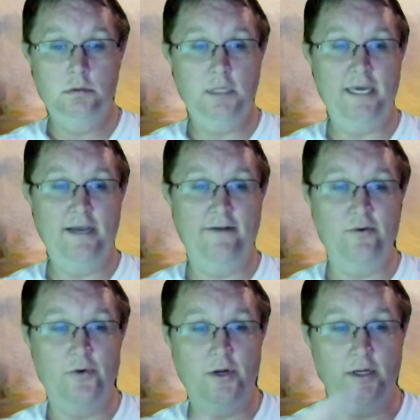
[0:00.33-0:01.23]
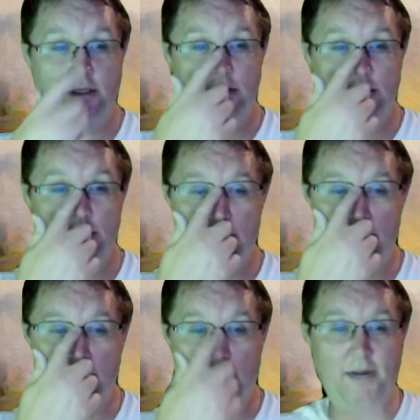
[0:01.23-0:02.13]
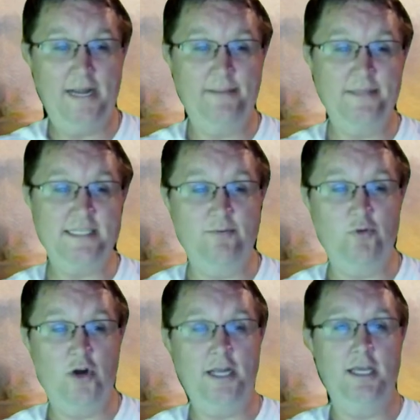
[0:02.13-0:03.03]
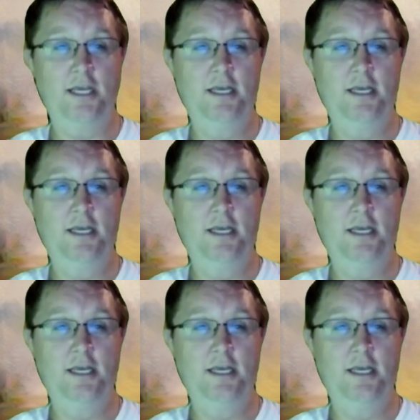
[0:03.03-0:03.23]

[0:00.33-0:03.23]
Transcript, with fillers: Hey everyone, uh, my name is Tim Wright.